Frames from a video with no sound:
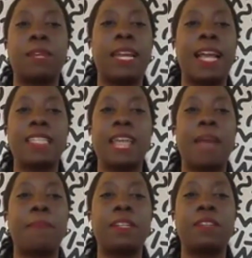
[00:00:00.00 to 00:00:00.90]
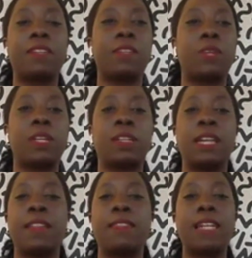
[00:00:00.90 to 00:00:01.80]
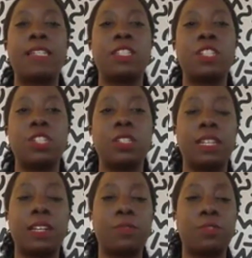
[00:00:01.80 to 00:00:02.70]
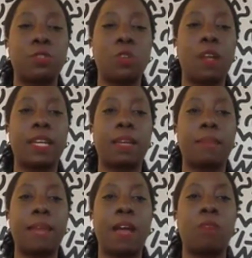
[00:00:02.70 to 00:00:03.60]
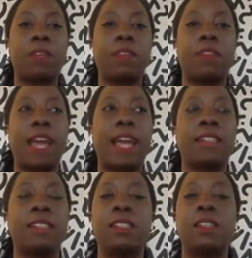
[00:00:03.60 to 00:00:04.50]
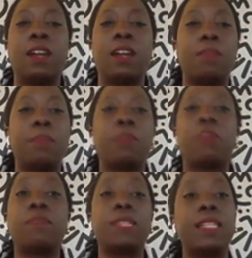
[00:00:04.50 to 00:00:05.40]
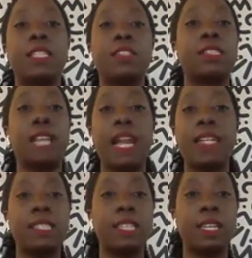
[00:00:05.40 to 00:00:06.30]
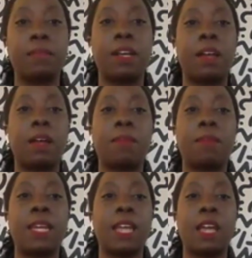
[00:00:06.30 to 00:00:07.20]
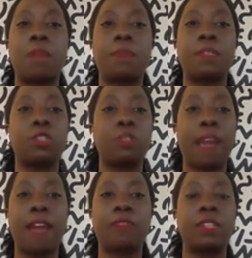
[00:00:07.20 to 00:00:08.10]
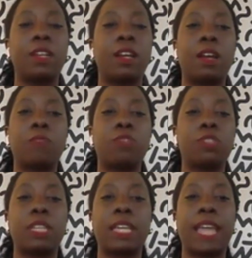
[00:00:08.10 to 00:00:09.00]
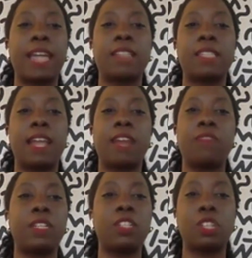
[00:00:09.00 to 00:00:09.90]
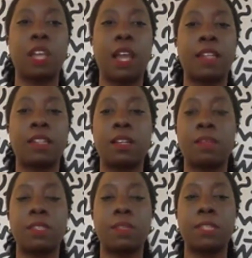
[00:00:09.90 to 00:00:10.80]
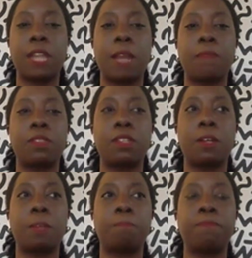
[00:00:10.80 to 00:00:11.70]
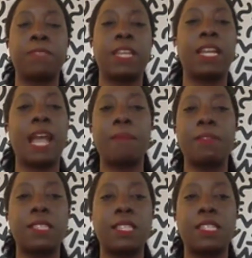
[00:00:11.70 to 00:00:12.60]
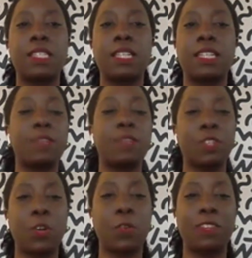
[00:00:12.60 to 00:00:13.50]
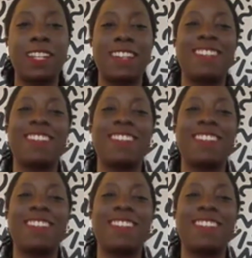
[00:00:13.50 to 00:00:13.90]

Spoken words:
It has happened even when that addition that I was just talking about, we've had people from the interior design team come and help and draft just to get it to that finish line. Sometimes it happens and it's needed. It was COVID.